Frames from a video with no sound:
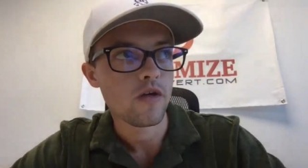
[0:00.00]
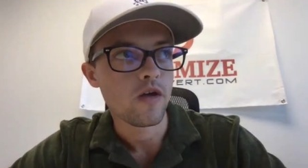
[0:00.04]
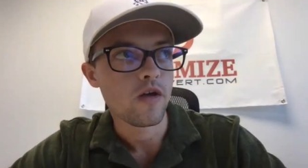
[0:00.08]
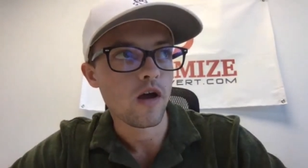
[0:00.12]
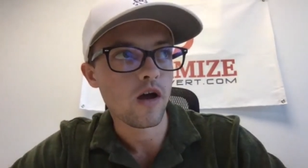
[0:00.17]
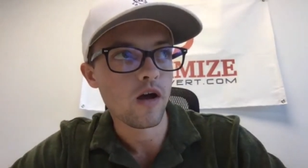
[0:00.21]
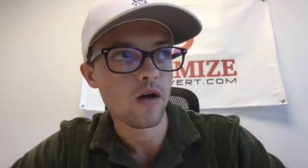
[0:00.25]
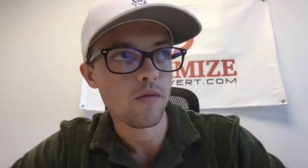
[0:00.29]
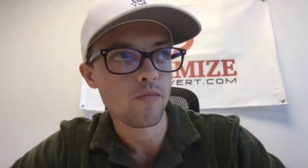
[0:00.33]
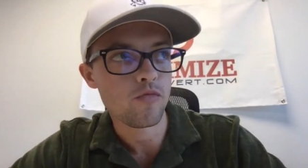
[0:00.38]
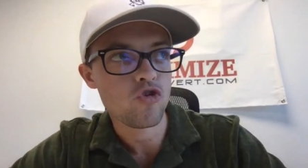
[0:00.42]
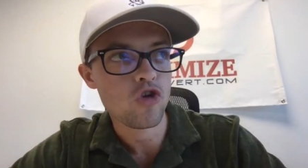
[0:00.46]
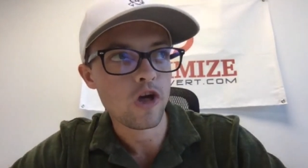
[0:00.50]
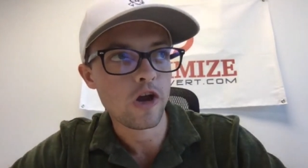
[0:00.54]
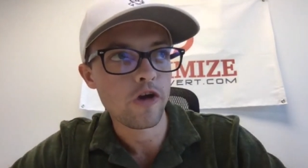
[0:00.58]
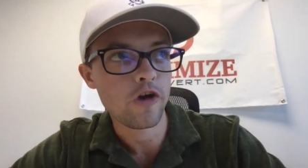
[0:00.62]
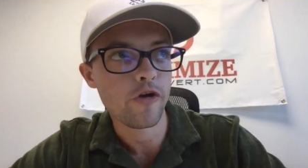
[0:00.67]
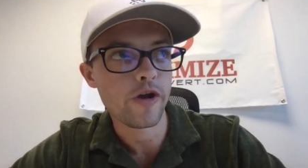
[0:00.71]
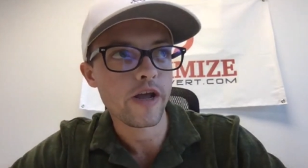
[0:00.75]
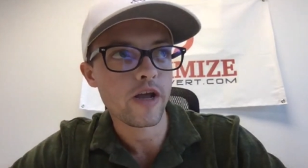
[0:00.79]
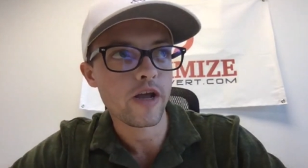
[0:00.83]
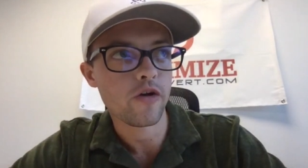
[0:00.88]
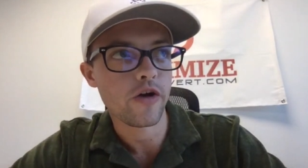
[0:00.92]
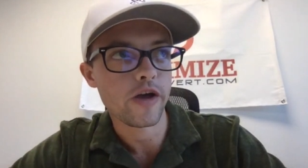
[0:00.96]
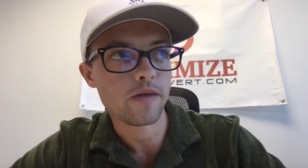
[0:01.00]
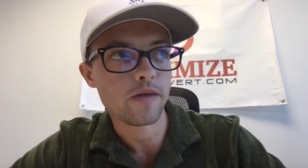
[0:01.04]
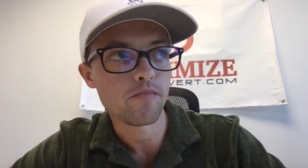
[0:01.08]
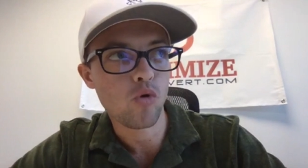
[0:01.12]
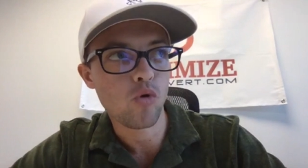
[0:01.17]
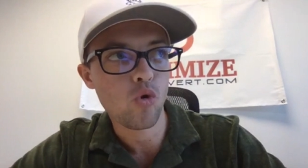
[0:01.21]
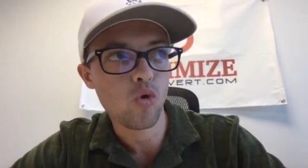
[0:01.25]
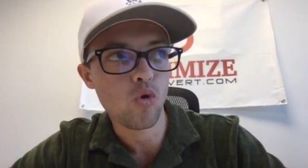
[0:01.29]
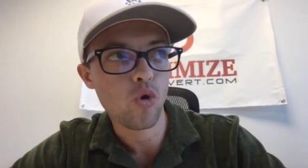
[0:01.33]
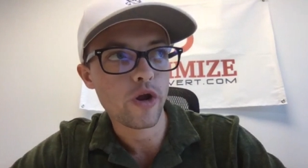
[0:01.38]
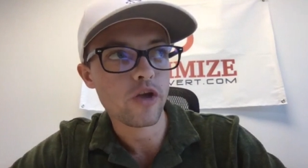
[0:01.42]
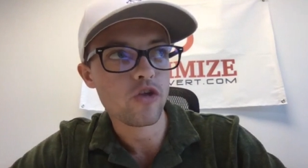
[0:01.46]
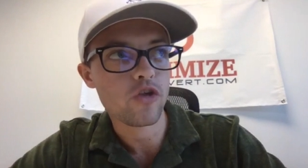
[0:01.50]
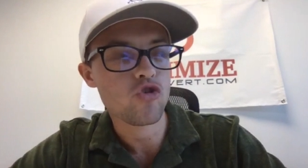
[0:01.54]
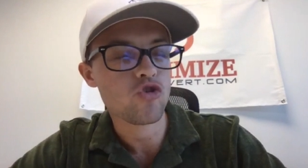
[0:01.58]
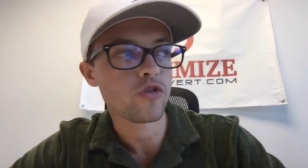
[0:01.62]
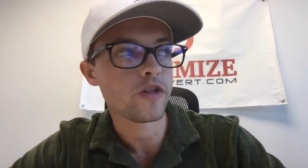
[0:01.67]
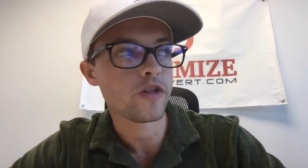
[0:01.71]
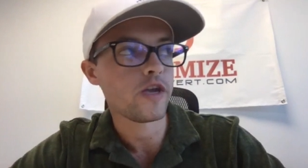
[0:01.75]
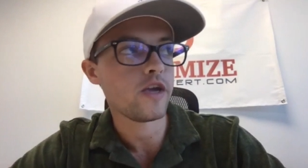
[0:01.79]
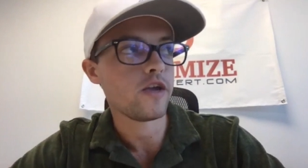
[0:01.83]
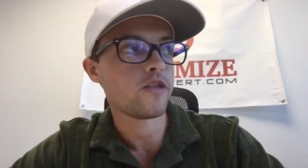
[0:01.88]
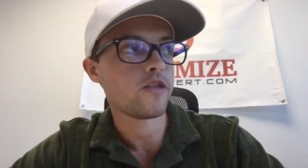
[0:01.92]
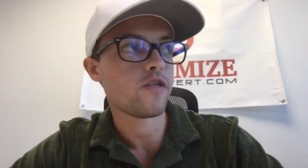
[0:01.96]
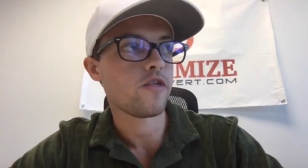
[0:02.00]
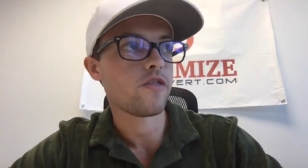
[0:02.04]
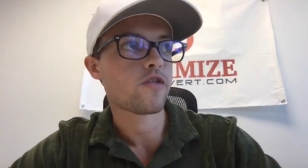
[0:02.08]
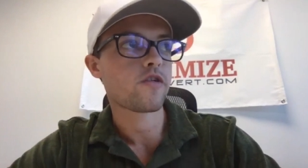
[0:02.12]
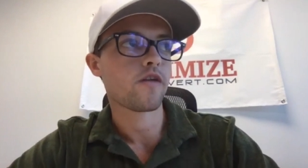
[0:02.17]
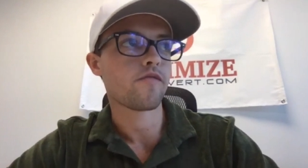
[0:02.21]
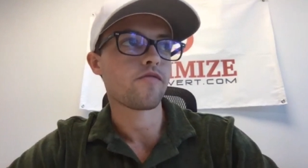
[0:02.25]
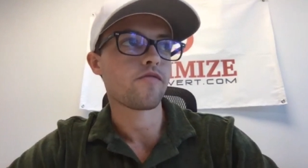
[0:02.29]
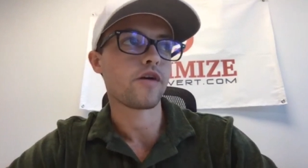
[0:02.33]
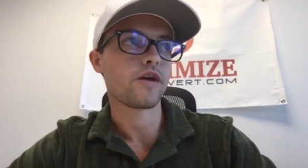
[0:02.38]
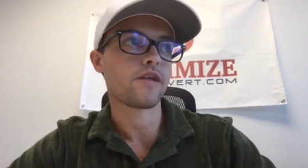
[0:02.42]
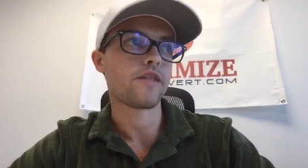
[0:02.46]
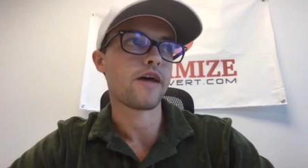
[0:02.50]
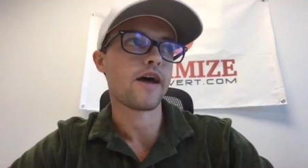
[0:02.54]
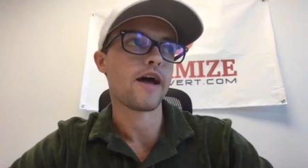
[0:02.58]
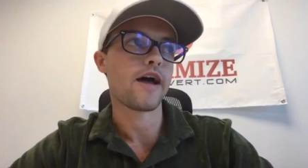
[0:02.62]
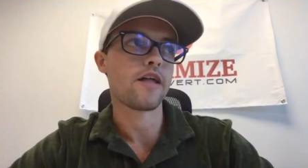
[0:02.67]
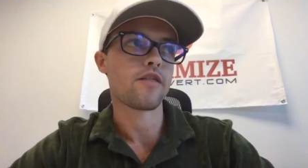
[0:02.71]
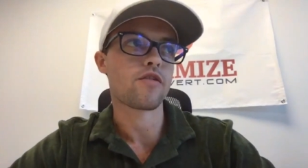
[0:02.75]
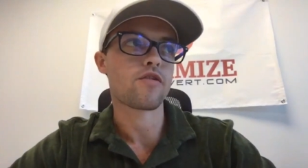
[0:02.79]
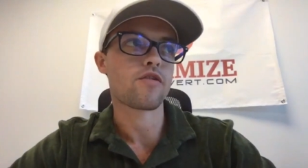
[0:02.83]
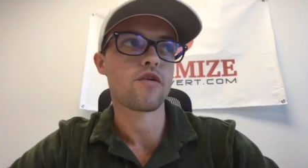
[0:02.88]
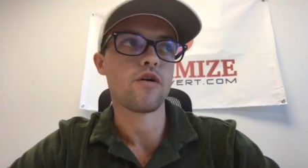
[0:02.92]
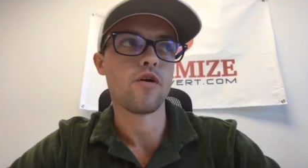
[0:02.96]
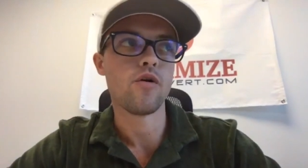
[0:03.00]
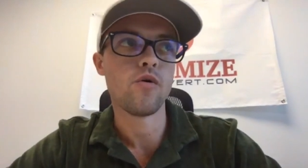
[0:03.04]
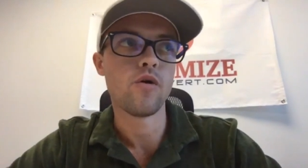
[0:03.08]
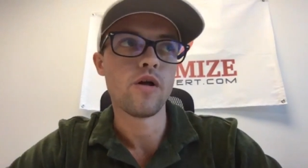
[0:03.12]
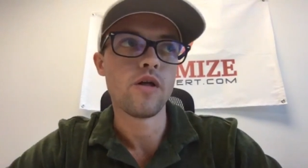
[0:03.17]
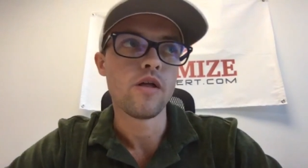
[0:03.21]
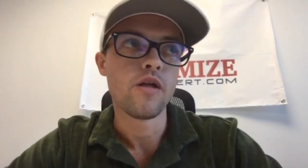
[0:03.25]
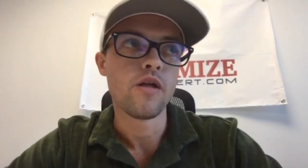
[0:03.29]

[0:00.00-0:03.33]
um, generating like mortgage leads and stuff like that. So,